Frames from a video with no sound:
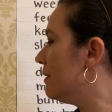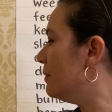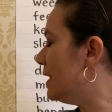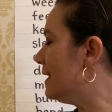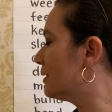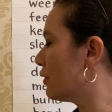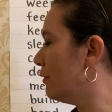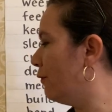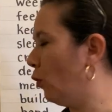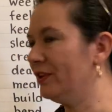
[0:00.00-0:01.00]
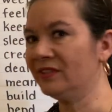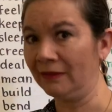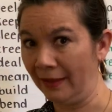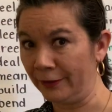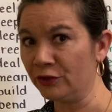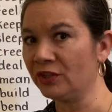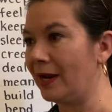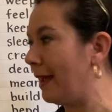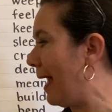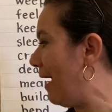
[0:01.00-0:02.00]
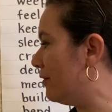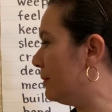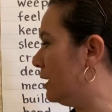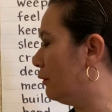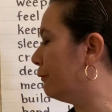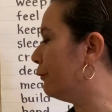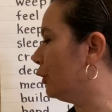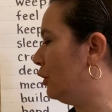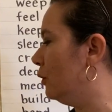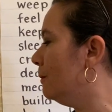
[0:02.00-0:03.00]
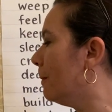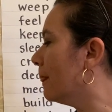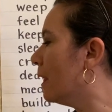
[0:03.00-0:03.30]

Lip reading: These are the voiced letters, and I have them here for you.